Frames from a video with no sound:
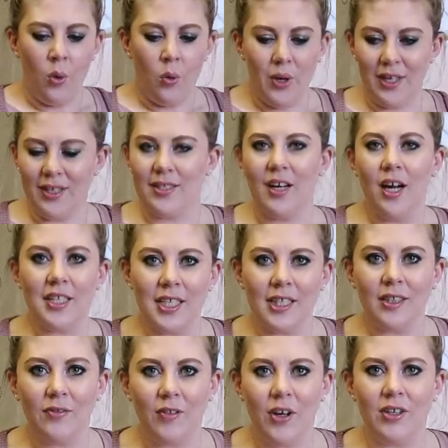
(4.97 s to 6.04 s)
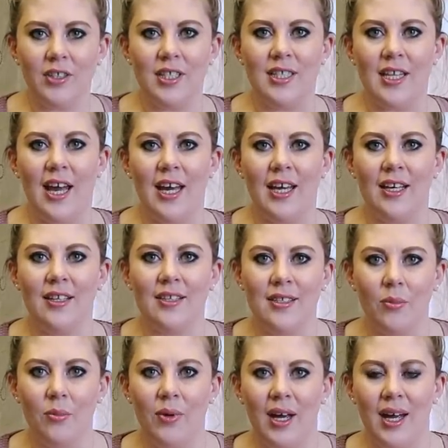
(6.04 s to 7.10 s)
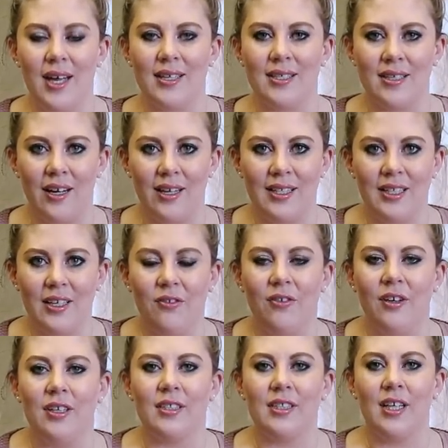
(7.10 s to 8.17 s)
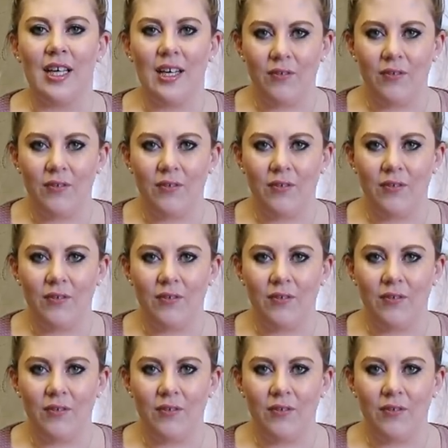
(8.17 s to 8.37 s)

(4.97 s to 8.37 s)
We are starting the vlog today somewhere slightly different.